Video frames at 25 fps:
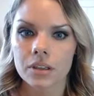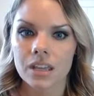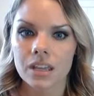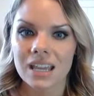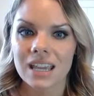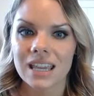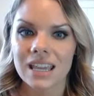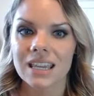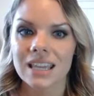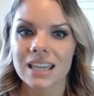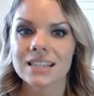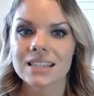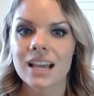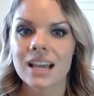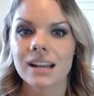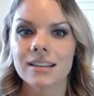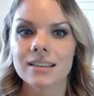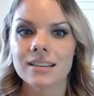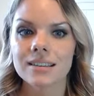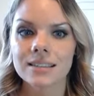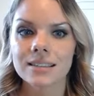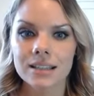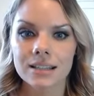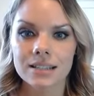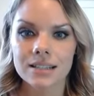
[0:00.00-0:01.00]
He's got a
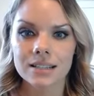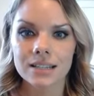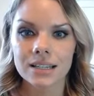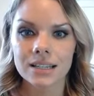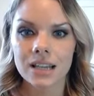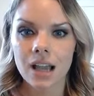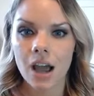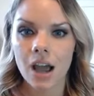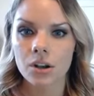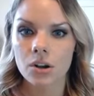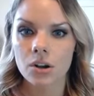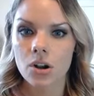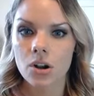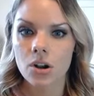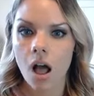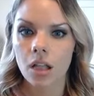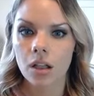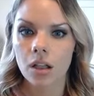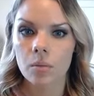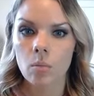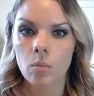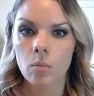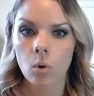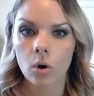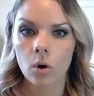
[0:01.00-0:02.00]

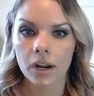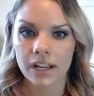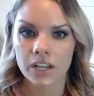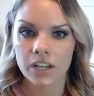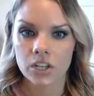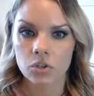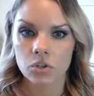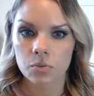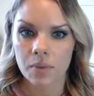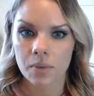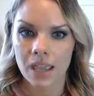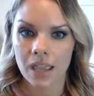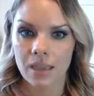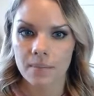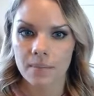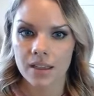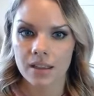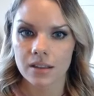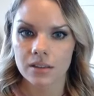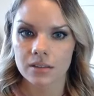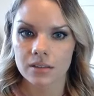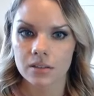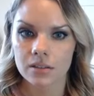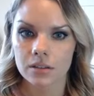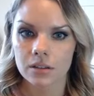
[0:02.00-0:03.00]
$1,600 mortgage
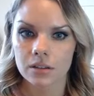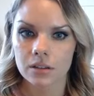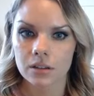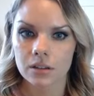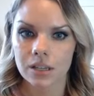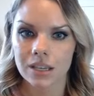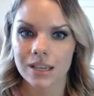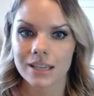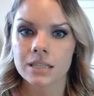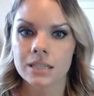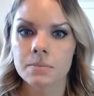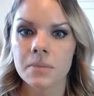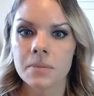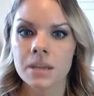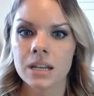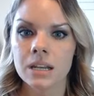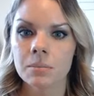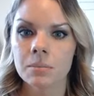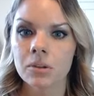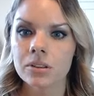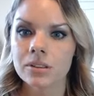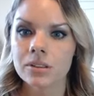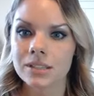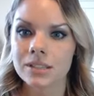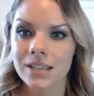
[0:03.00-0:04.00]
payment. He has
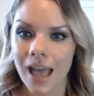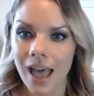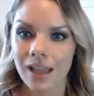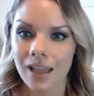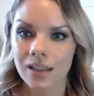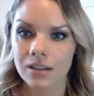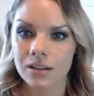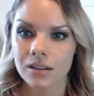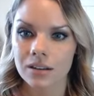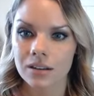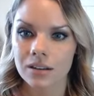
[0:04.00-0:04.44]
minimal debt.